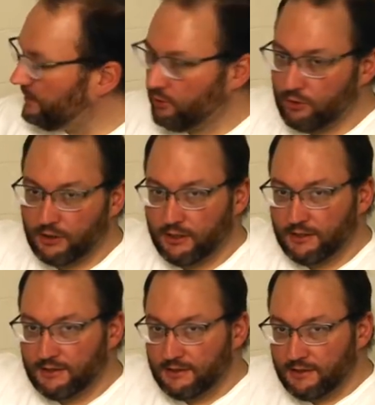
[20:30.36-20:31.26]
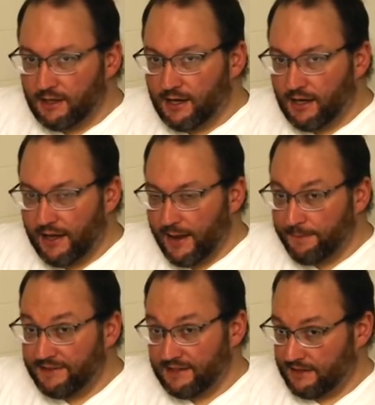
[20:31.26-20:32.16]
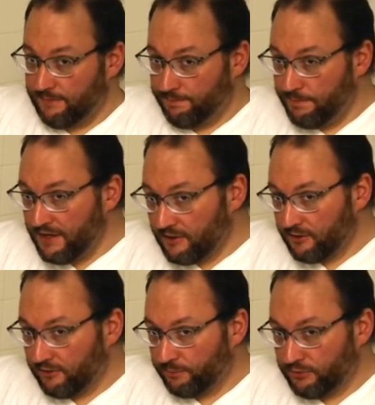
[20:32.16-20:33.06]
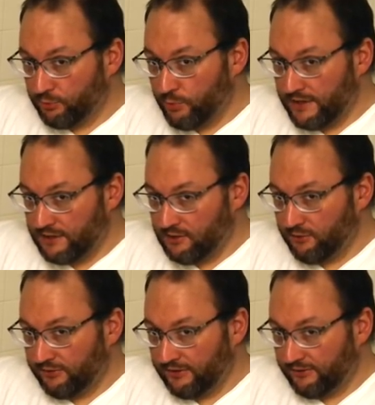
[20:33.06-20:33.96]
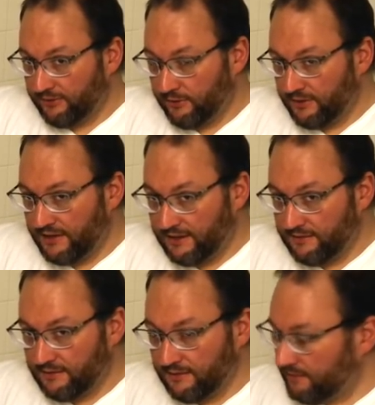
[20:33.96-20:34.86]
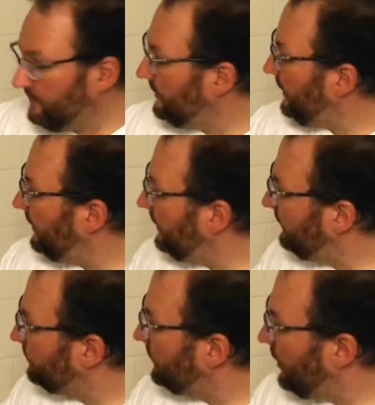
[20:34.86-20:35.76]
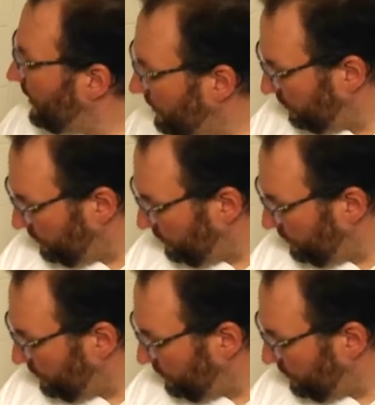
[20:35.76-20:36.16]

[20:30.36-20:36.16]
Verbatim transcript: your uh, empty beakers between uses so that they, they uh, are out of the